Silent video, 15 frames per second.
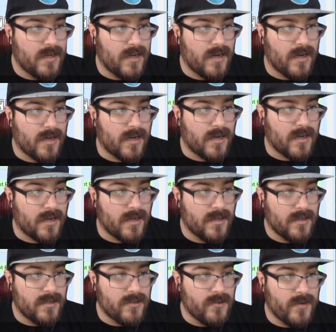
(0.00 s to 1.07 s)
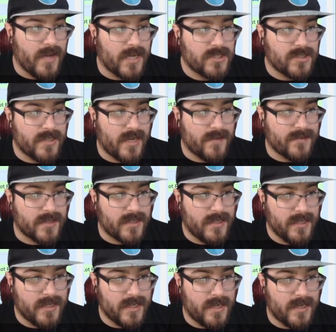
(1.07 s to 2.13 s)
uh, you actually have to
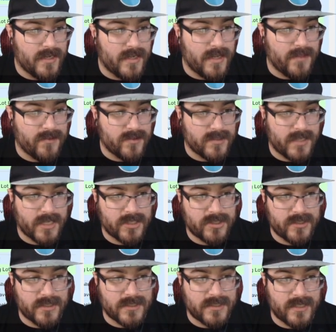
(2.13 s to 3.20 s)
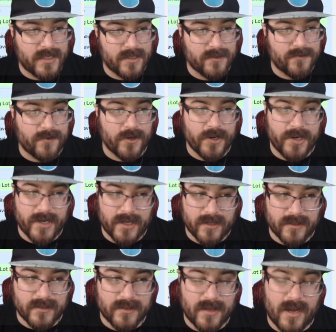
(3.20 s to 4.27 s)
click on it, and there's actually a setting for
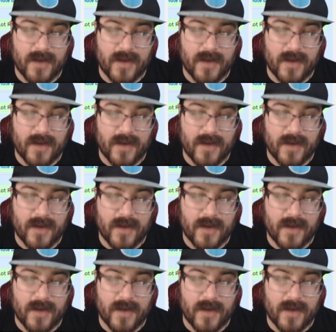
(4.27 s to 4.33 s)
none.